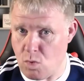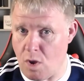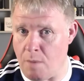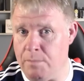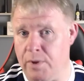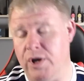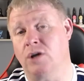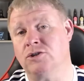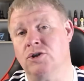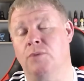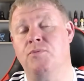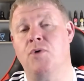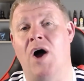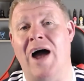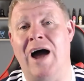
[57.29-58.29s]
But he also
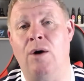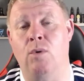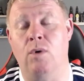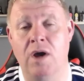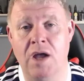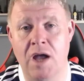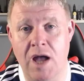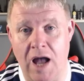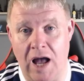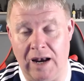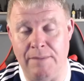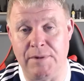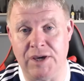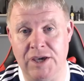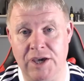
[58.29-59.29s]
brought out a
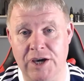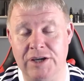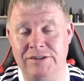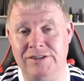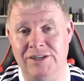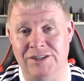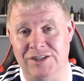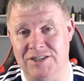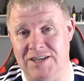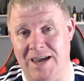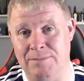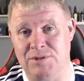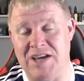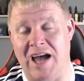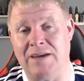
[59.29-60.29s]
lemon curd at the
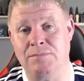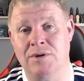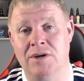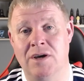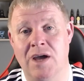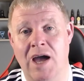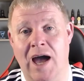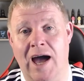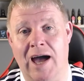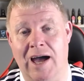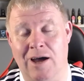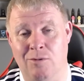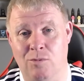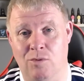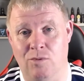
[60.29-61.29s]
same time,
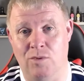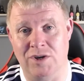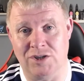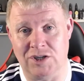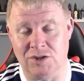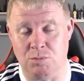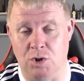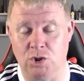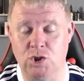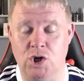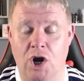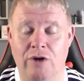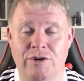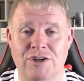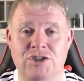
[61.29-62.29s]
um, which is most
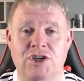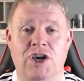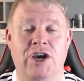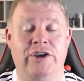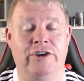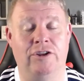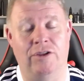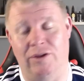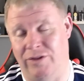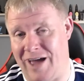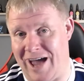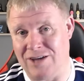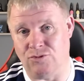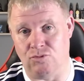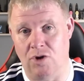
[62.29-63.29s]
curious curdle. That
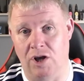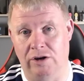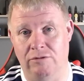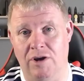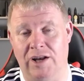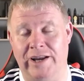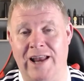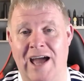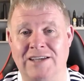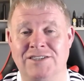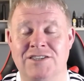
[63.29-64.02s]
is really really nice.